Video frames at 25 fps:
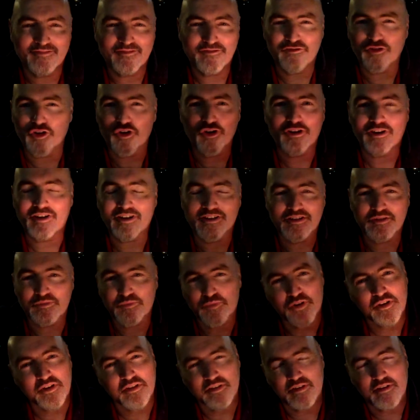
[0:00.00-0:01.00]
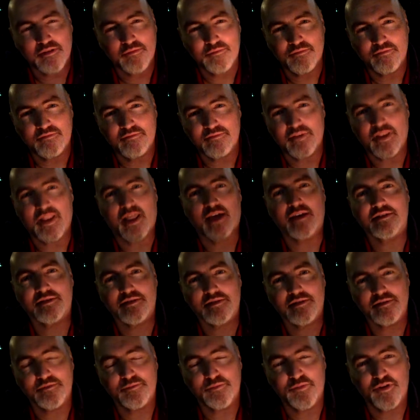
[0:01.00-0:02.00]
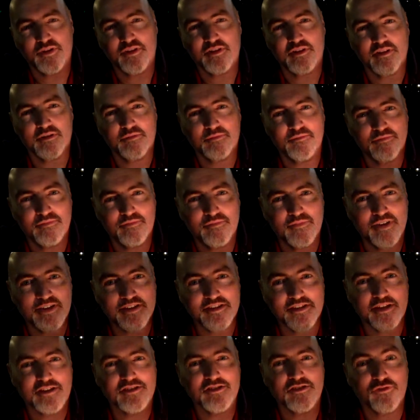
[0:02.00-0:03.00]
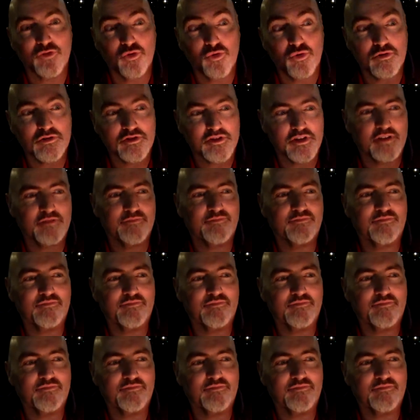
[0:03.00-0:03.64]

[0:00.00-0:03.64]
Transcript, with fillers: fullness, bring them light, bring them a sense of order.